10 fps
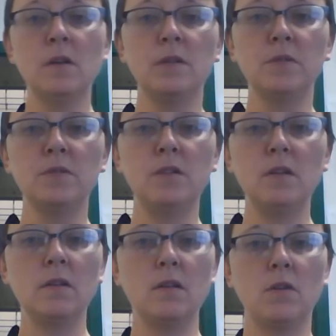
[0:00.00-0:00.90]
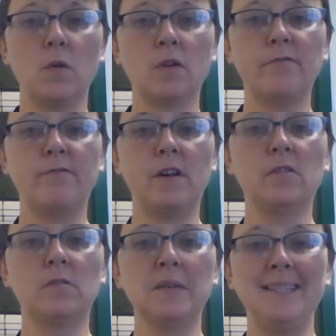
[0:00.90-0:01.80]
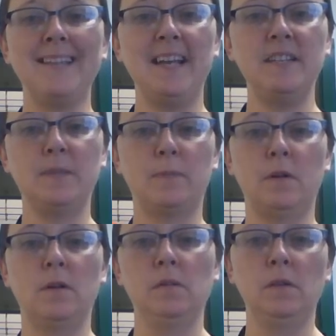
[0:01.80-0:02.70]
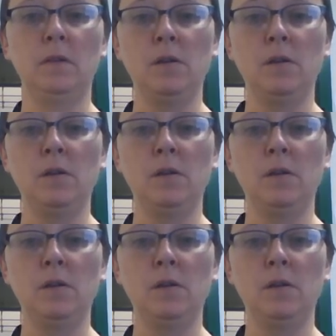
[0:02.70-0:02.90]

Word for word: using your foam tennis ball.